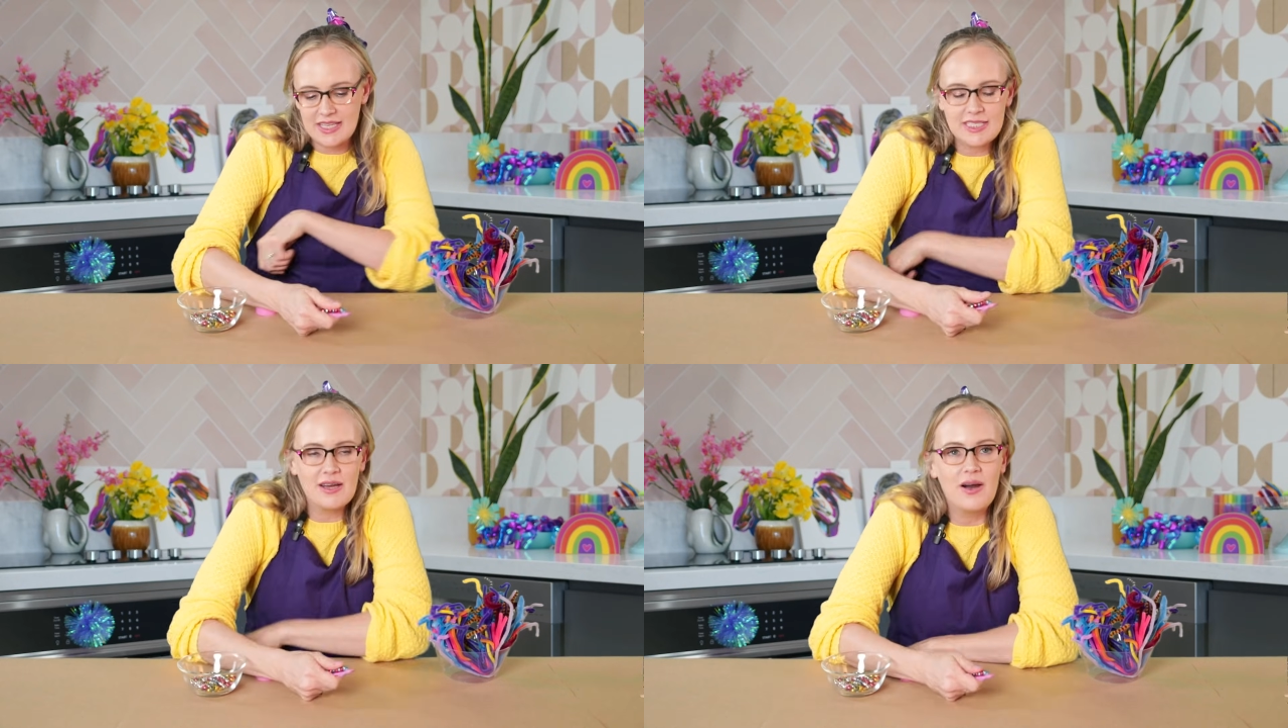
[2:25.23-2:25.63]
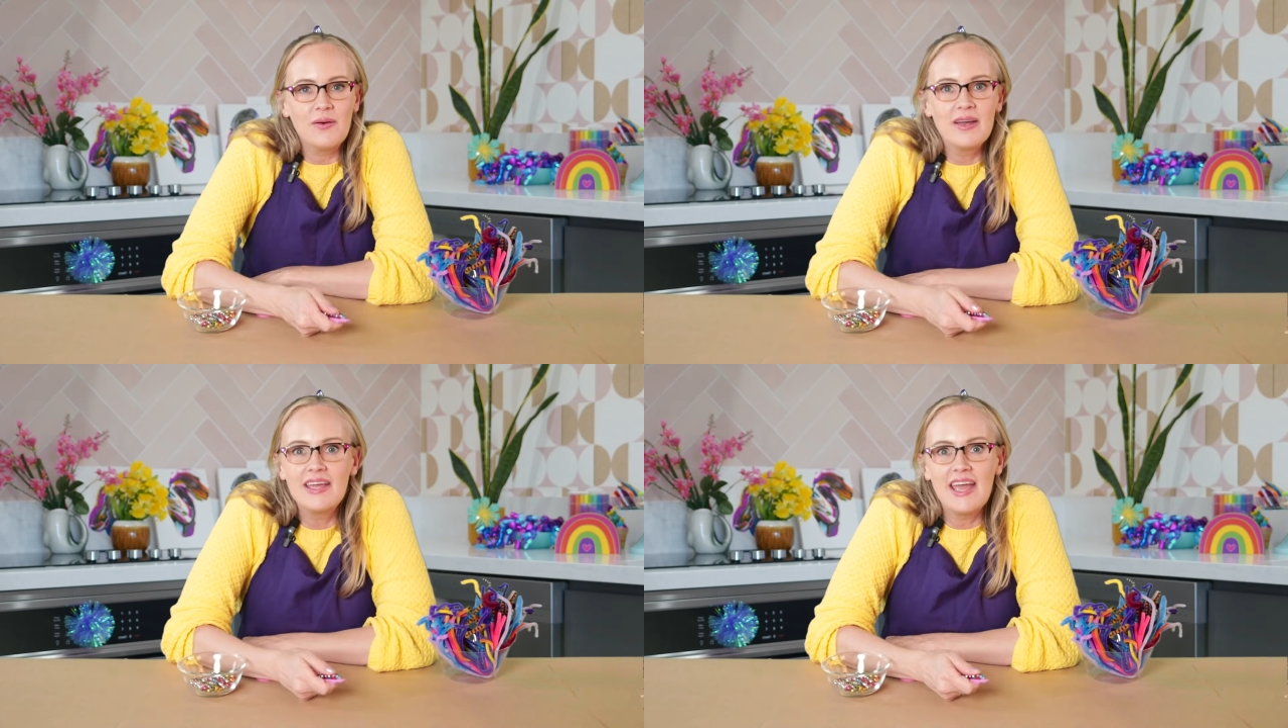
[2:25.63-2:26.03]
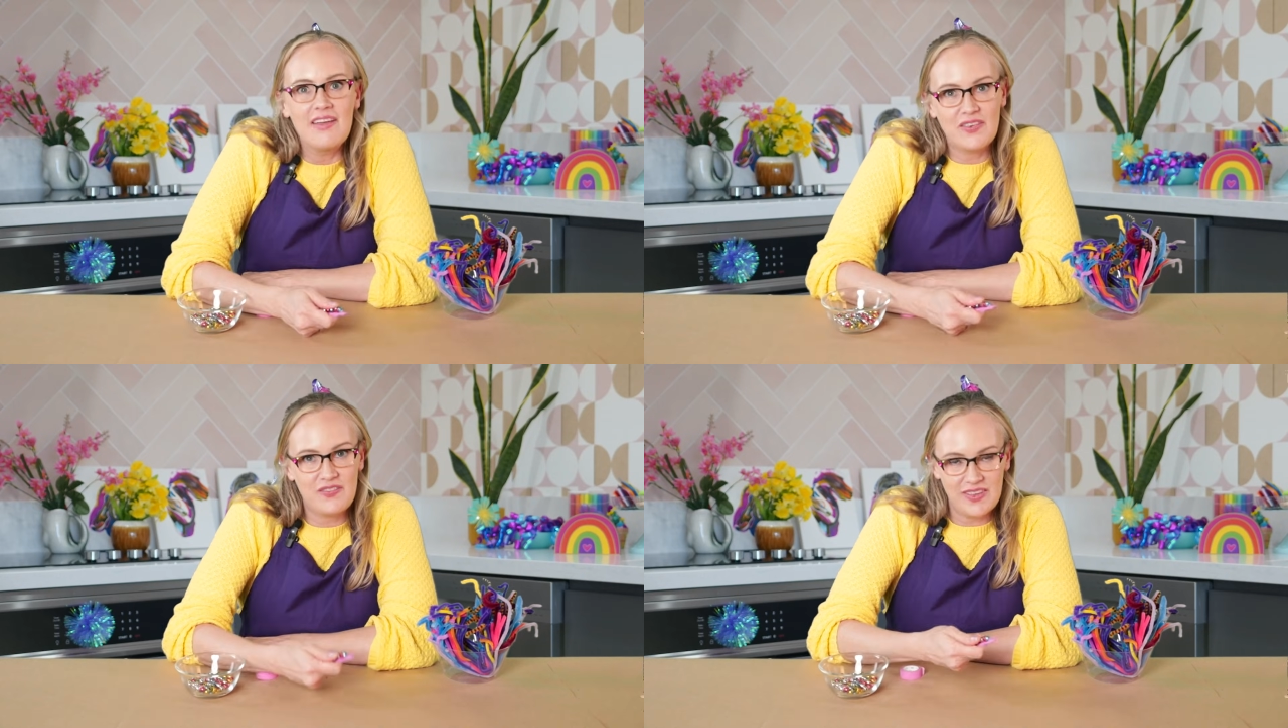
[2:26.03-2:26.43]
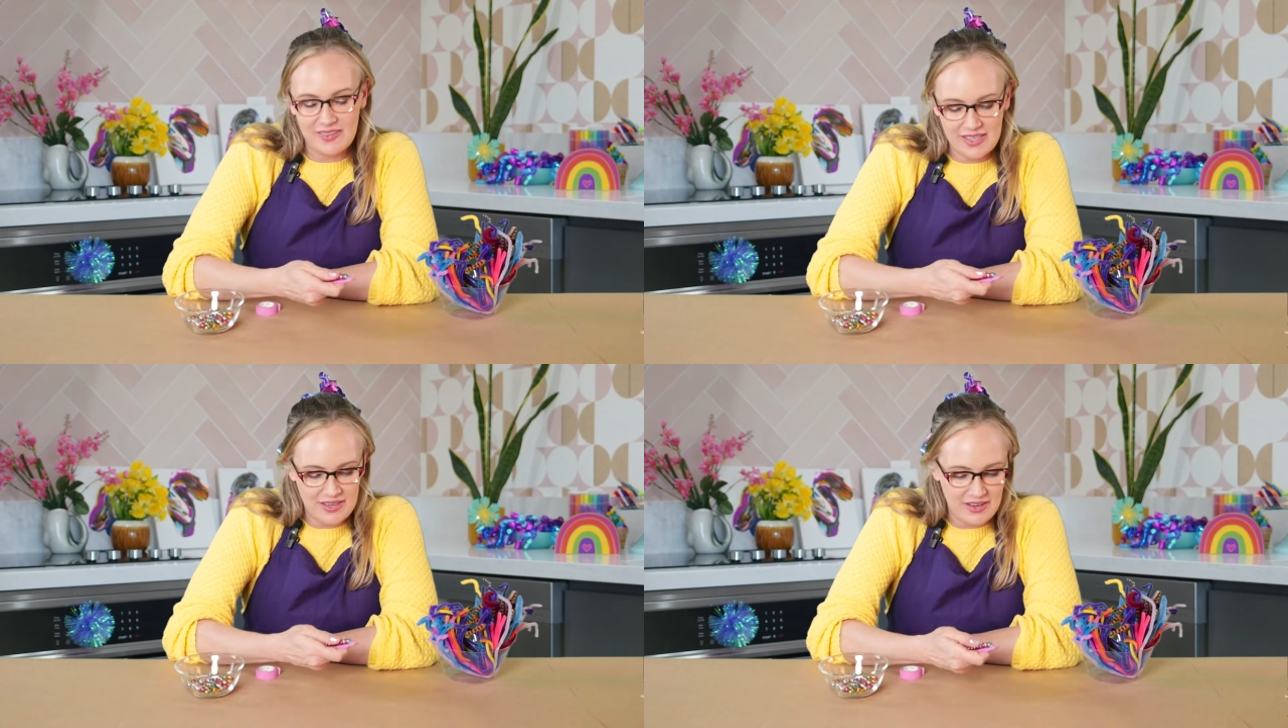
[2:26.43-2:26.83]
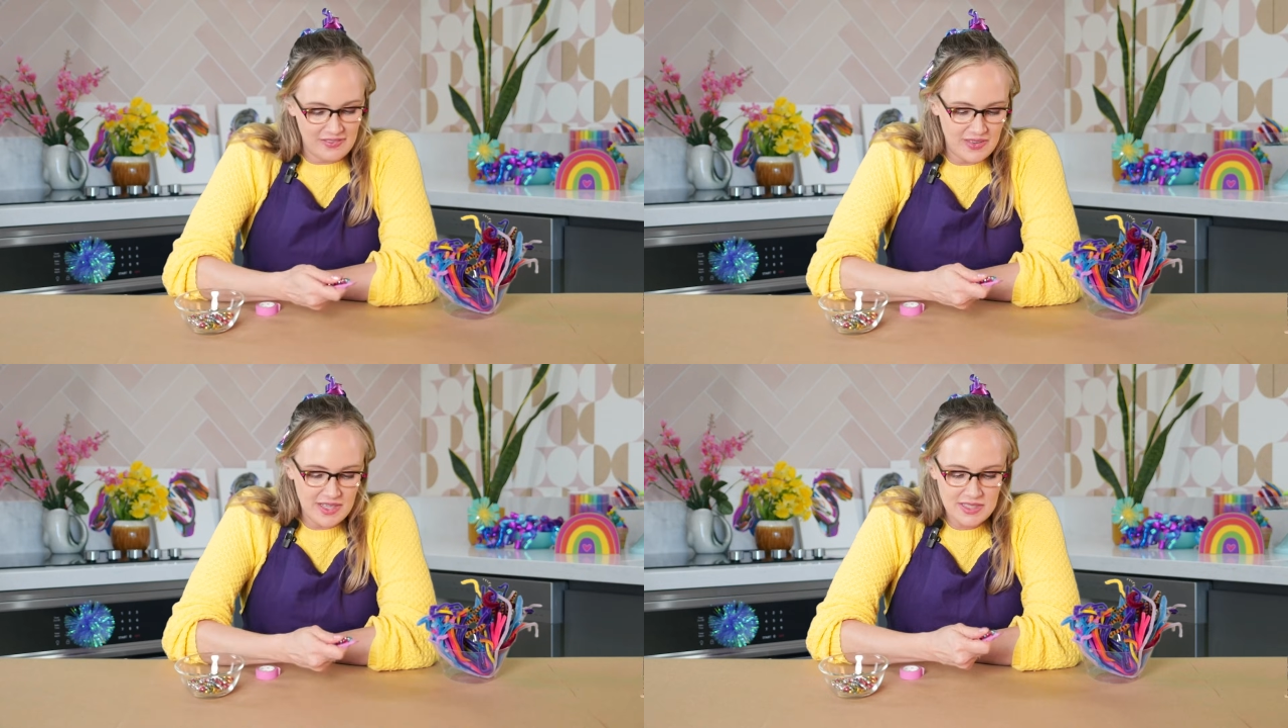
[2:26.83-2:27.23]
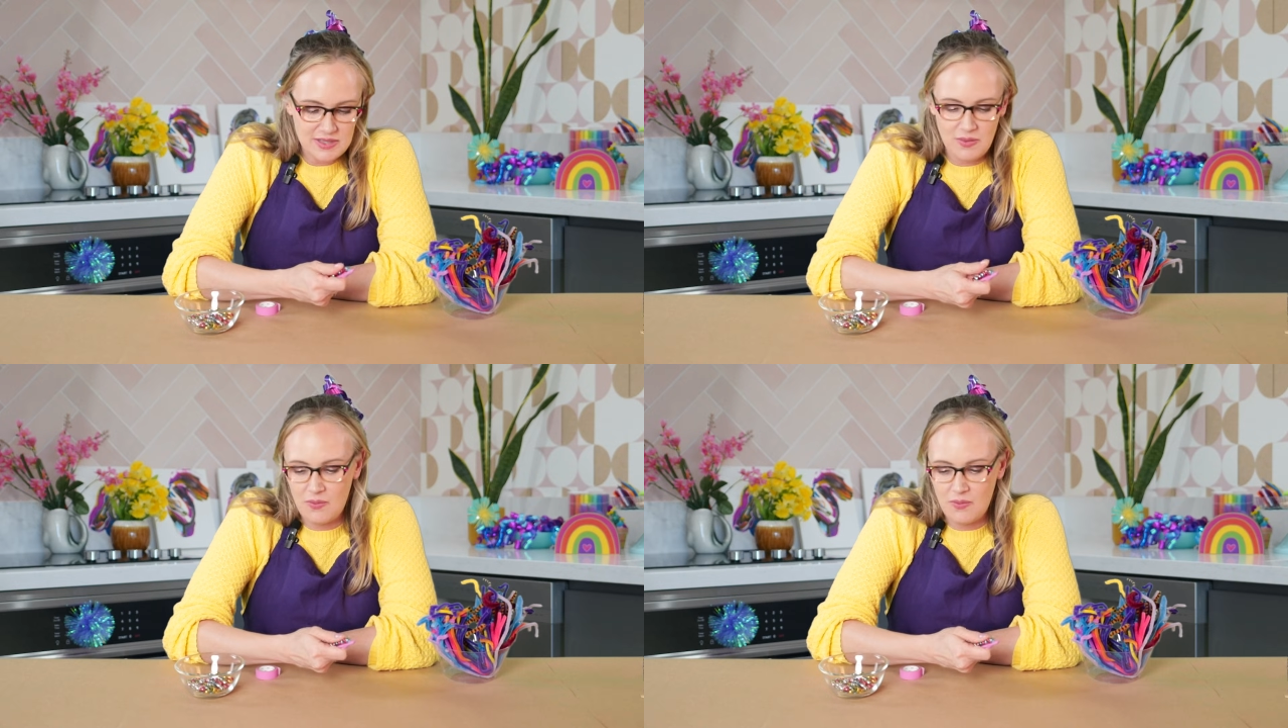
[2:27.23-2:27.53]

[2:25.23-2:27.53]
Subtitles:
So if you're feeling nervous